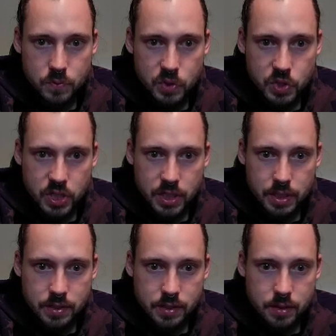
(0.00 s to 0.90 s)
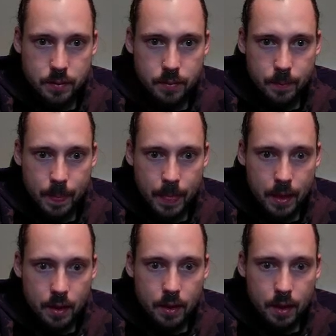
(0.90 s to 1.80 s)
Jeez.
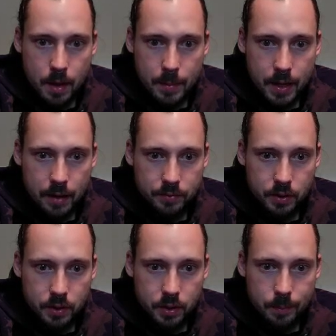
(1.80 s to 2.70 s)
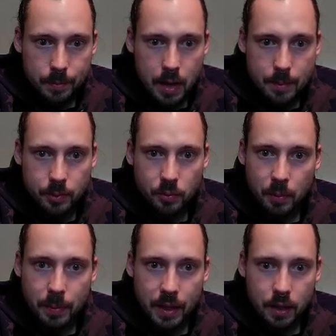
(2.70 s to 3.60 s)
I might have to pop a
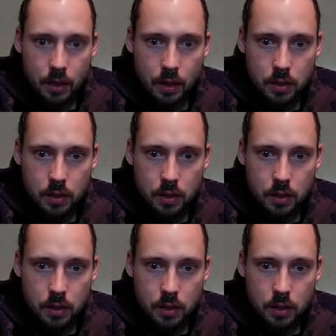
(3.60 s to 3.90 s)
repel.